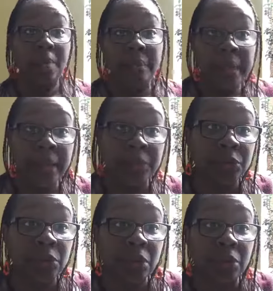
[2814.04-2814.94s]
and being able
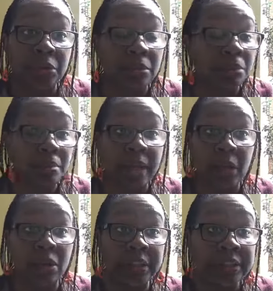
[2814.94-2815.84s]
to make
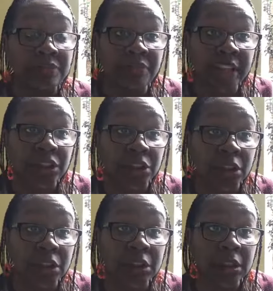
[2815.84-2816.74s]
all these
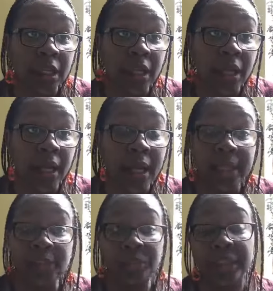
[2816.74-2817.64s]
inventions,
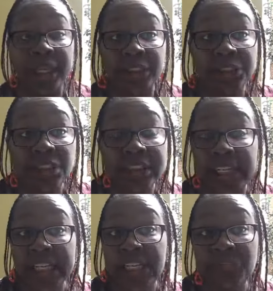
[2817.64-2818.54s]
and creations
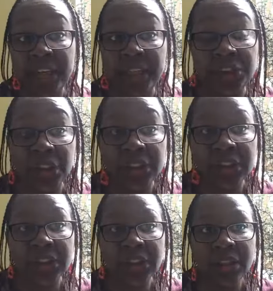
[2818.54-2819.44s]
and
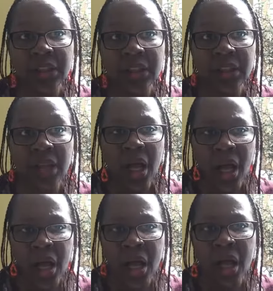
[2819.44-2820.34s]
innovations?
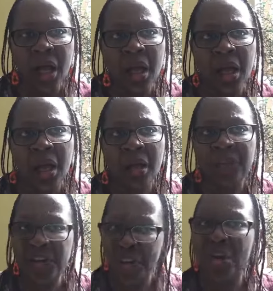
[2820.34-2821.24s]
Ah, uh,
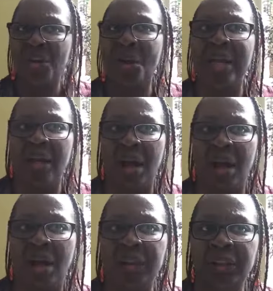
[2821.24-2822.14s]
for not knowing
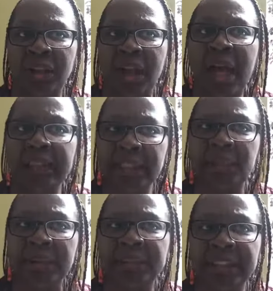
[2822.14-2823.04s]
God, I
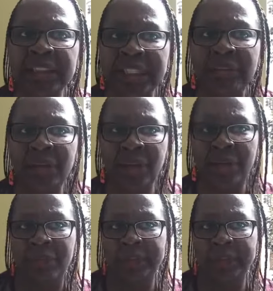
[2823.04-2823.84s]
think we Christians have a lot of